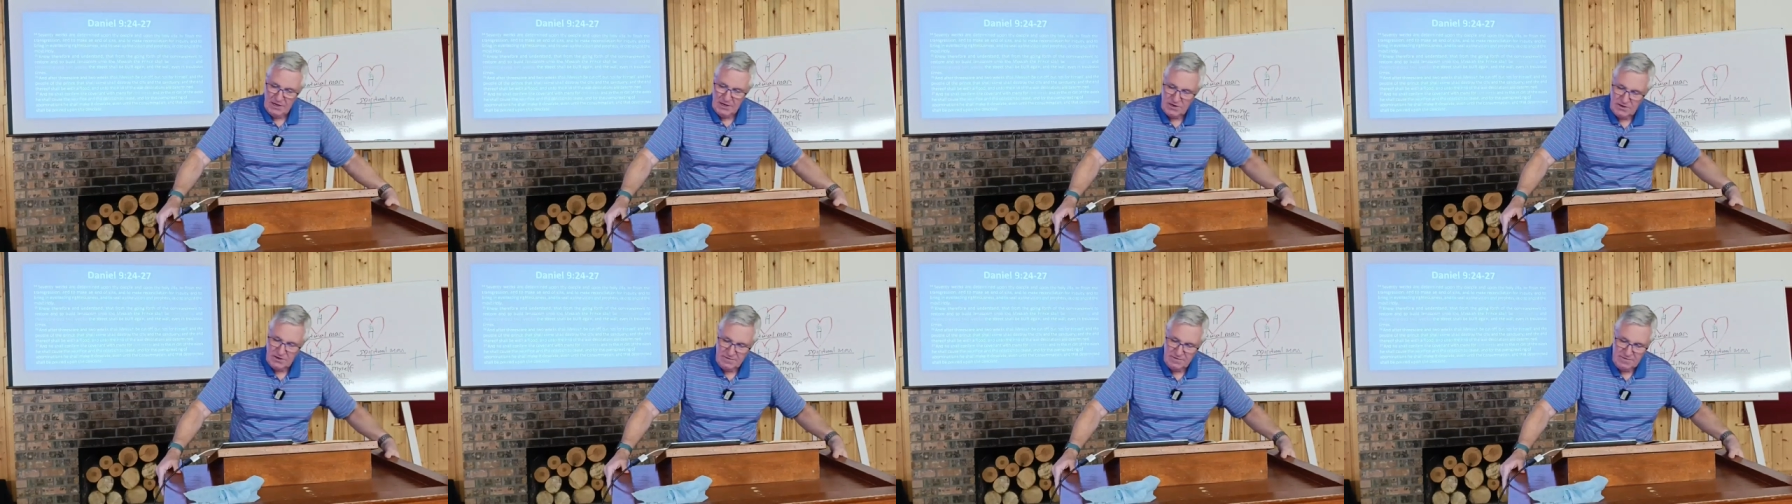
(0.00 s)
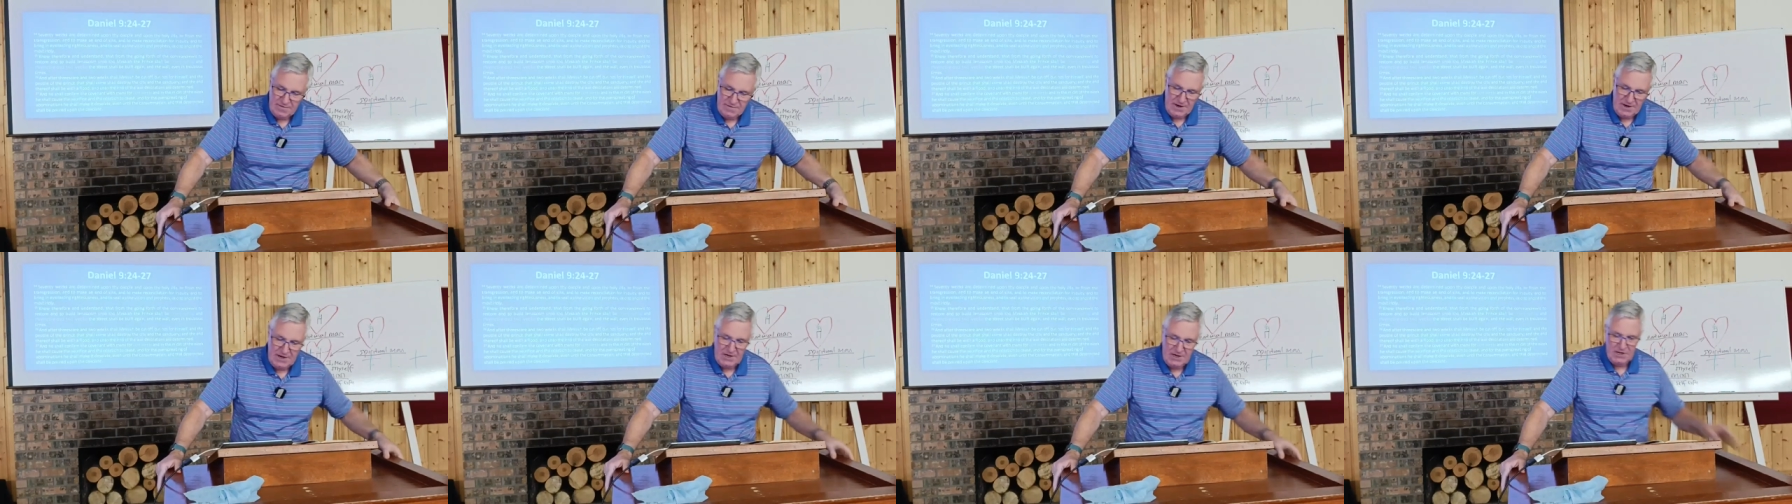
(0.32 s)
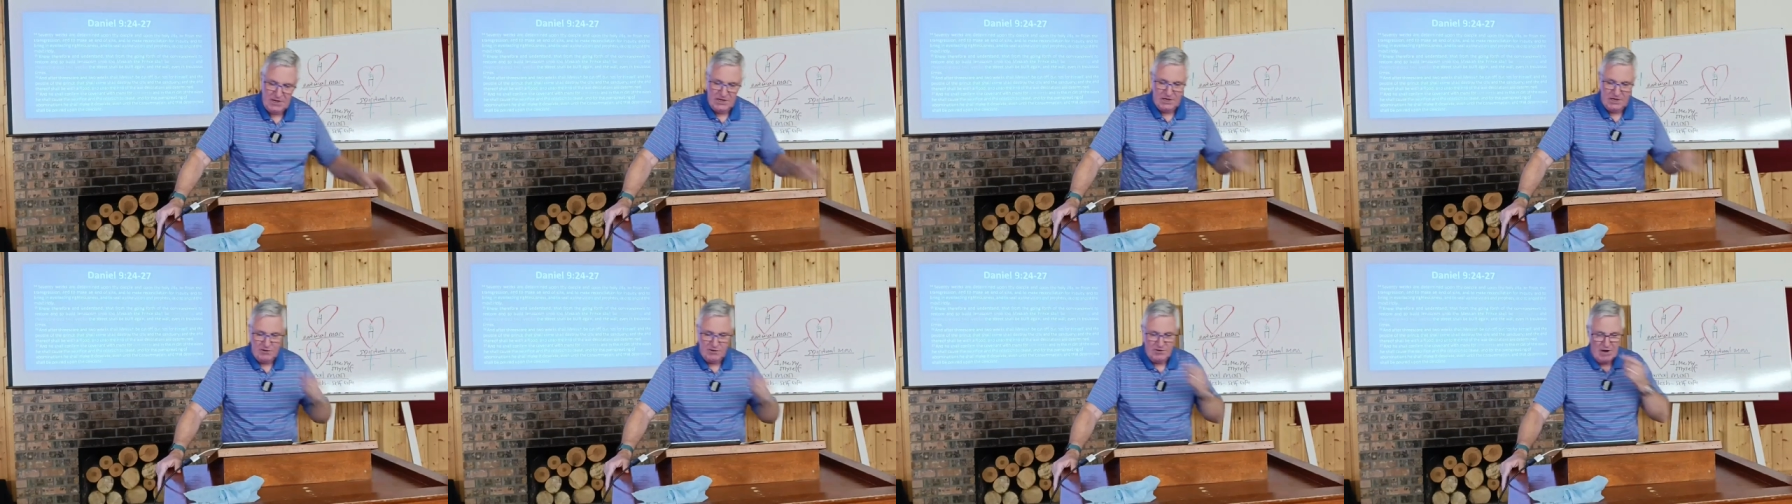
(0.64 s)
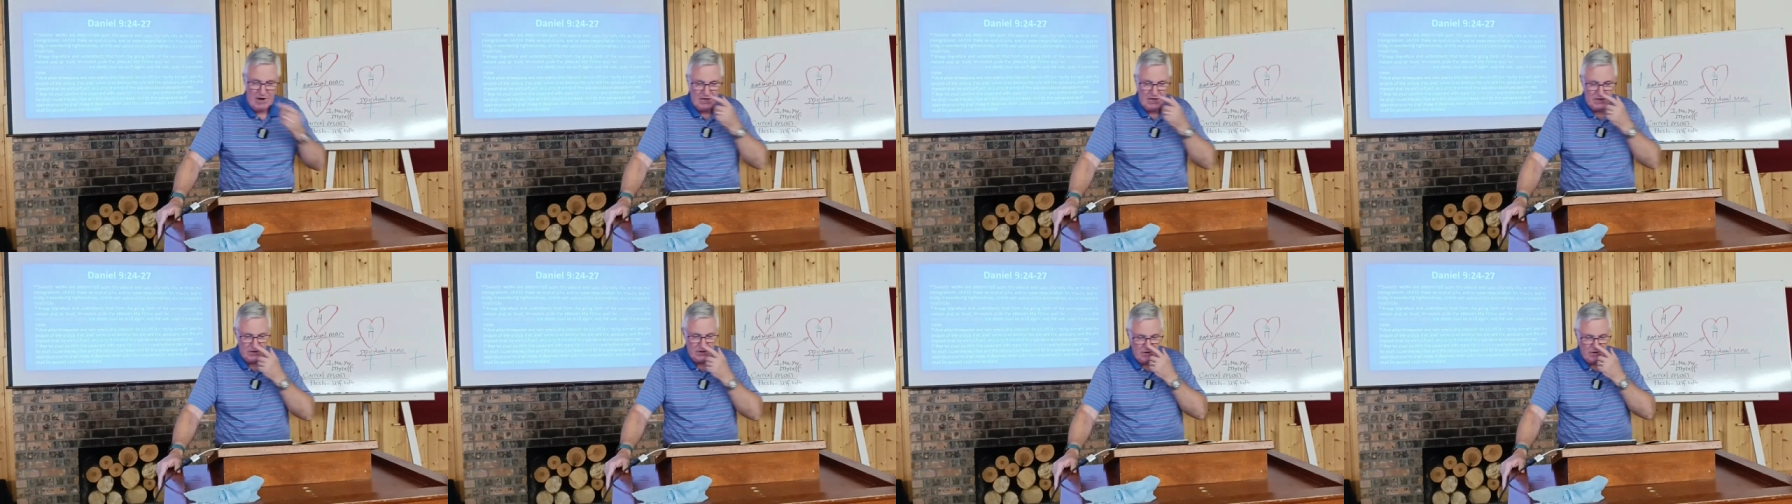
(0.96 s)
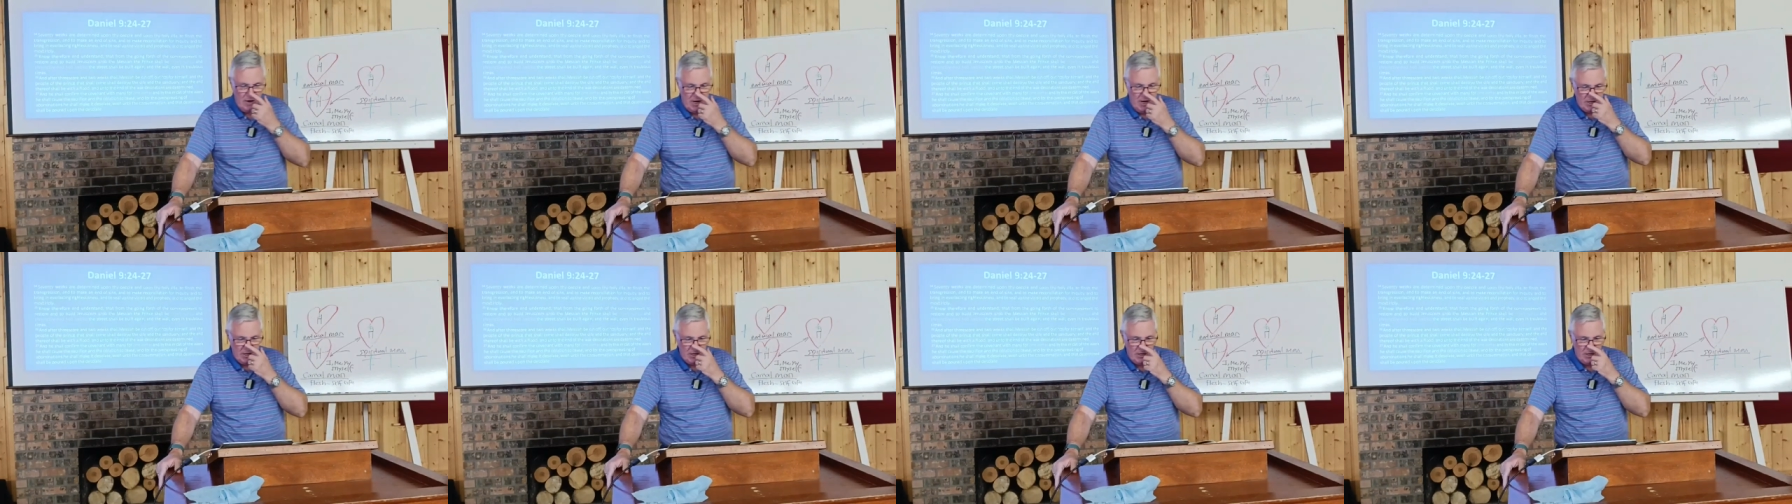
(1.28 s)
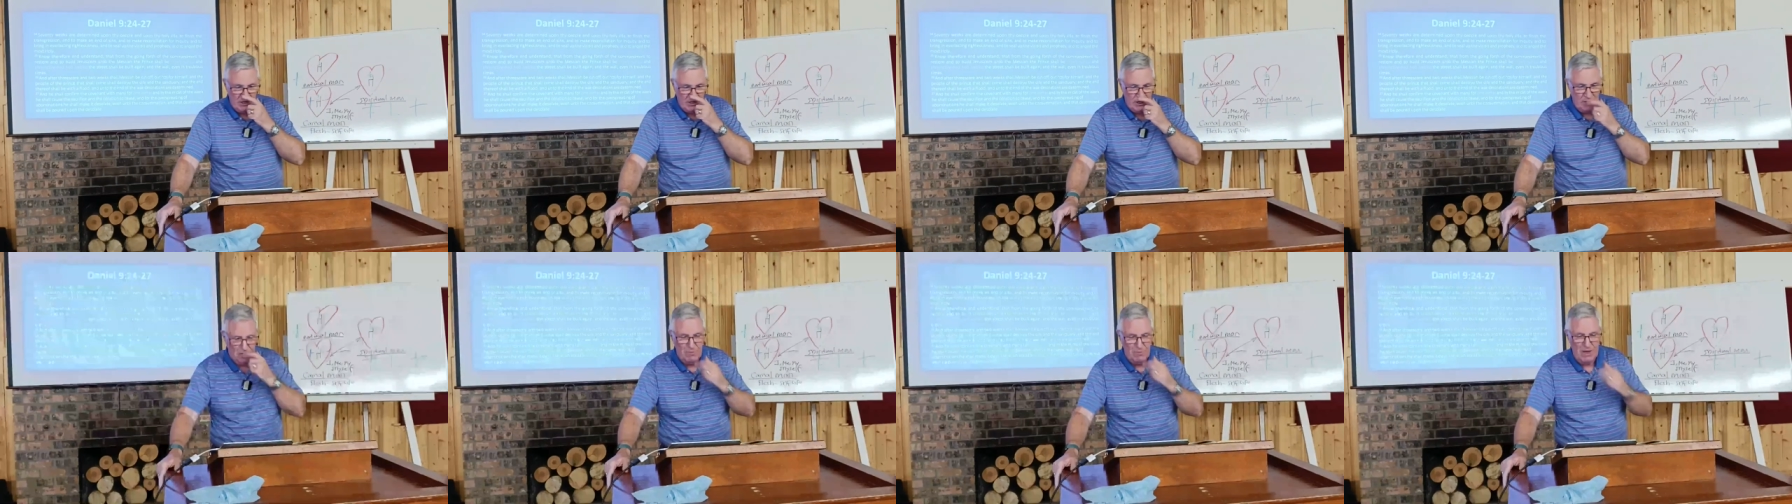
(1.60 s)
To finish the
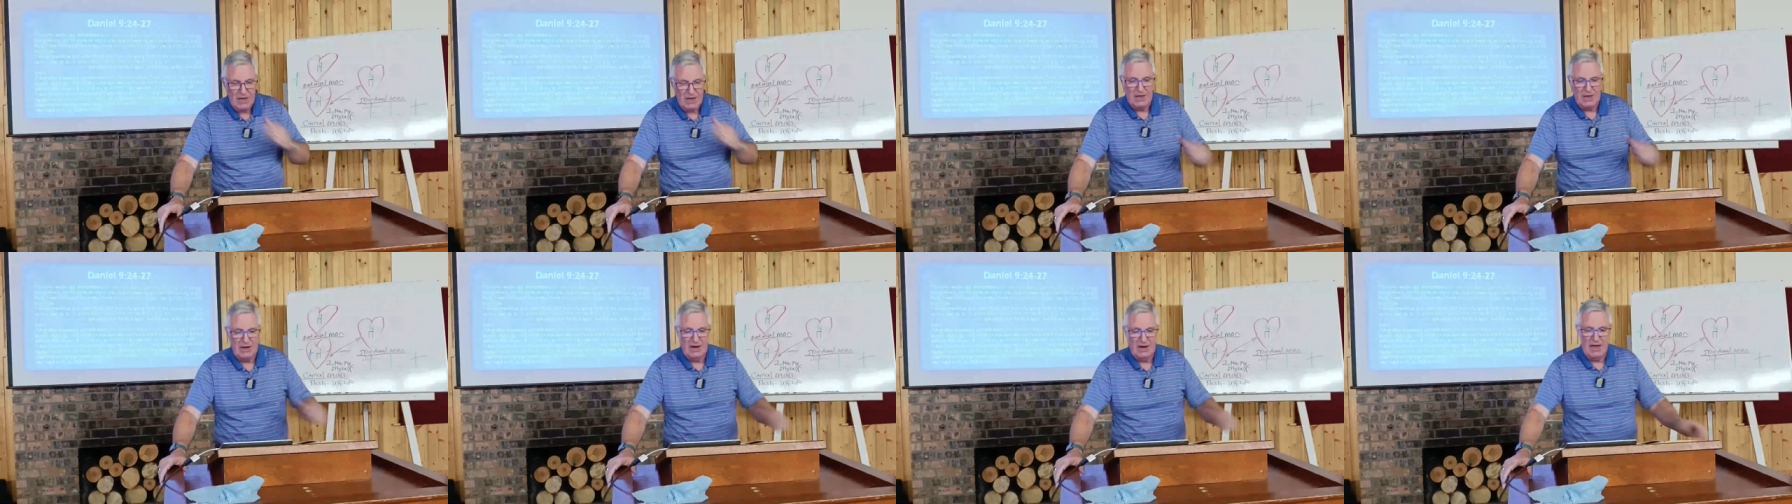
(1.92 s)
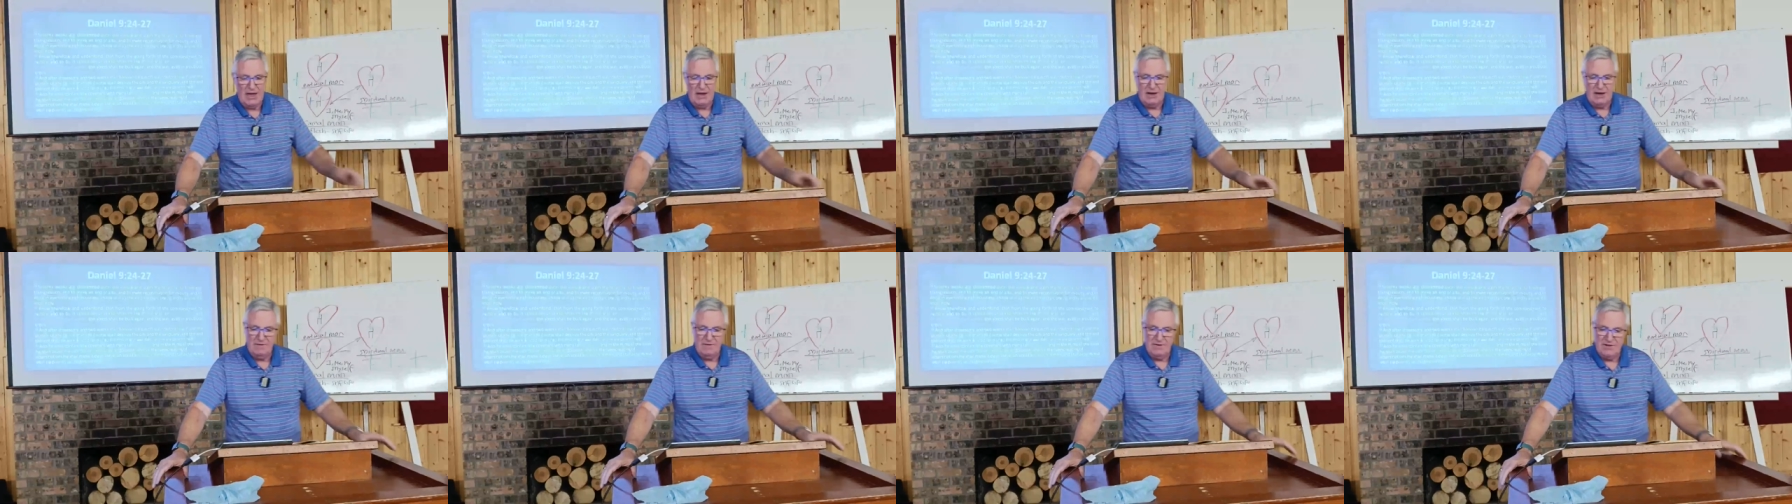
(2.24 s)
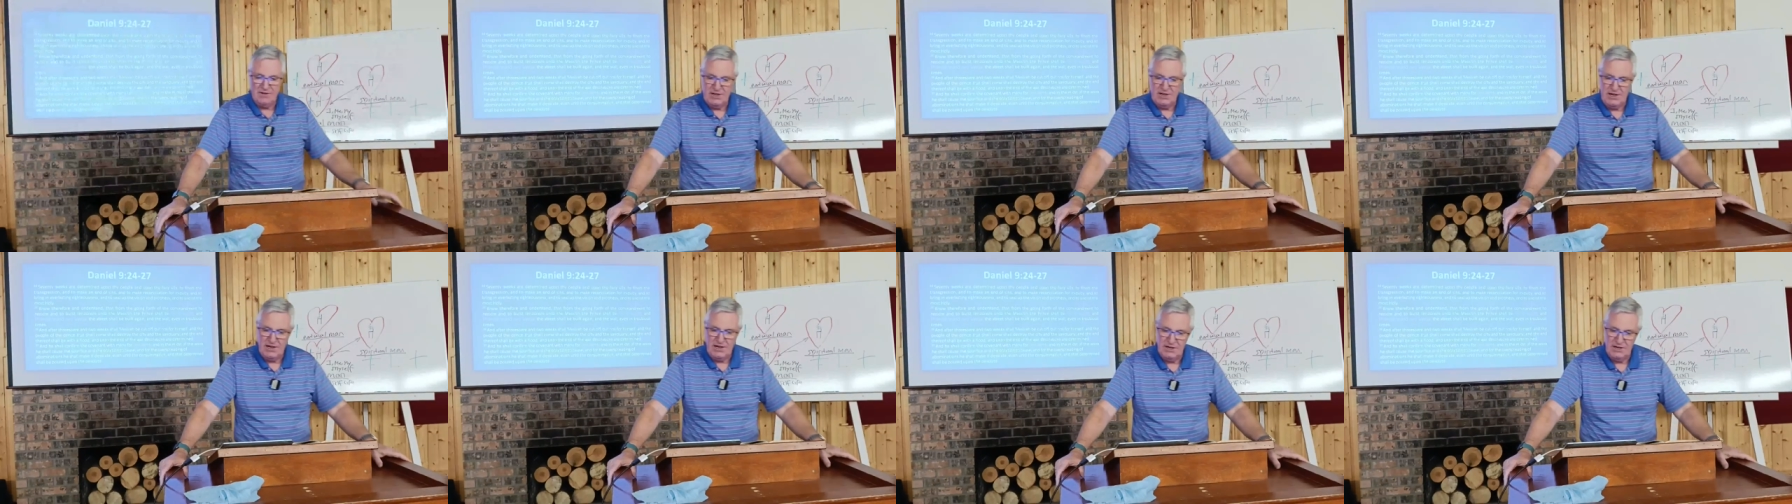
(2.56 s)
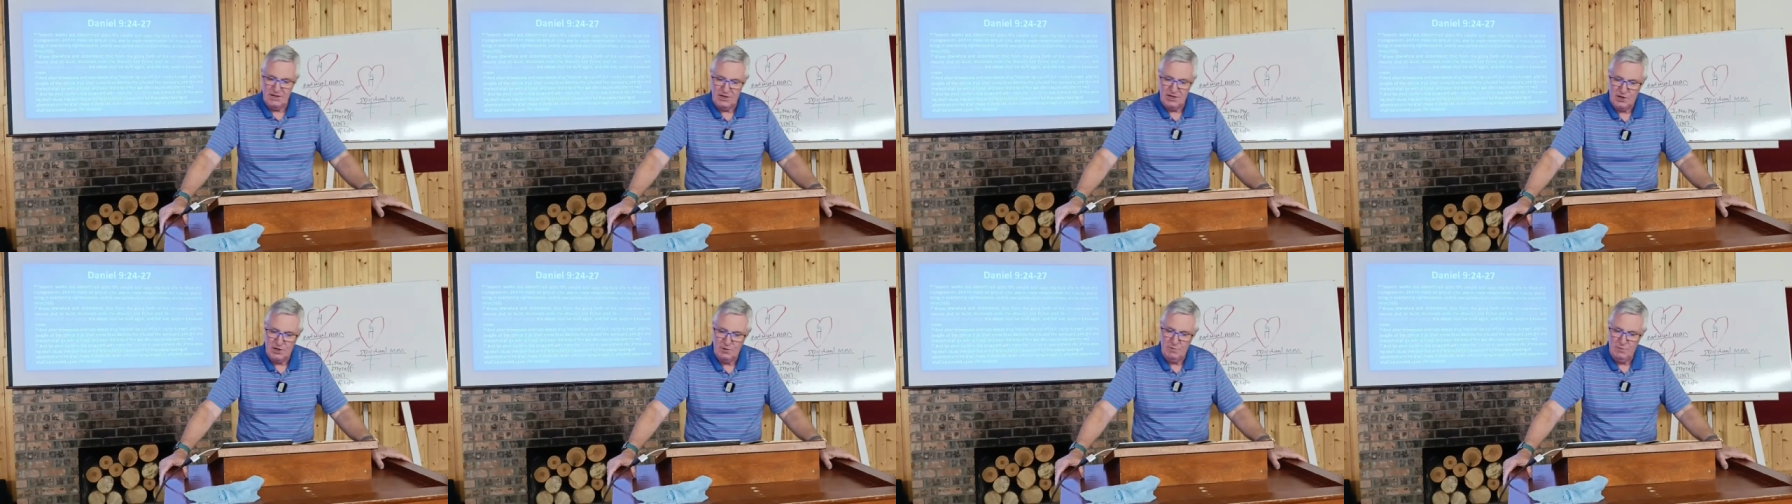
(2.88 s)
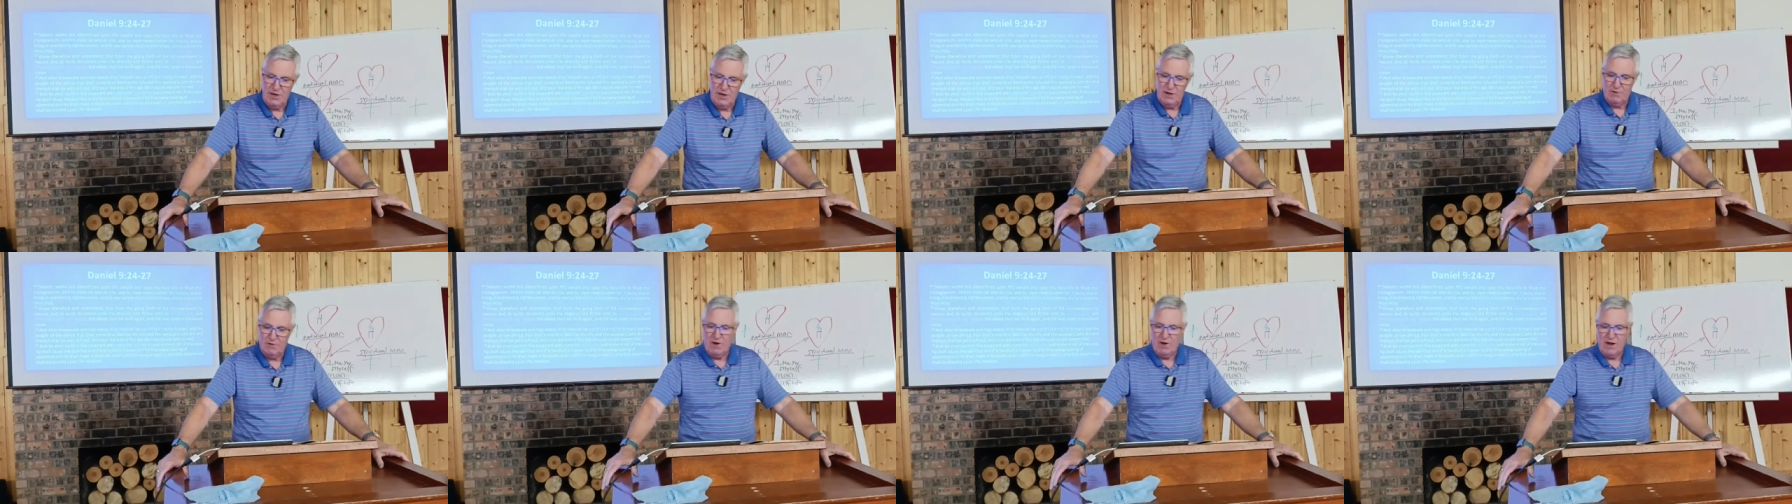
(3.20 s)
transgression, to make an end of sins, to make